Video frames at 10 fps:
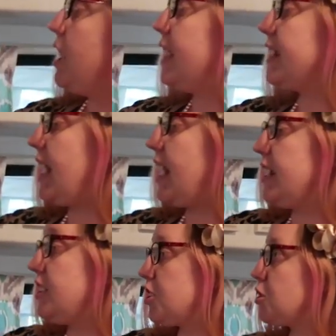And again,
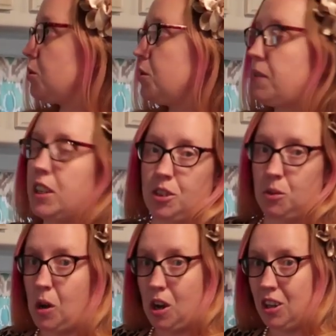he just screwed it right to the
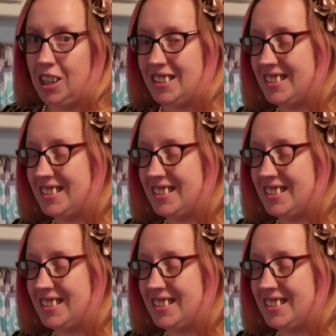wall.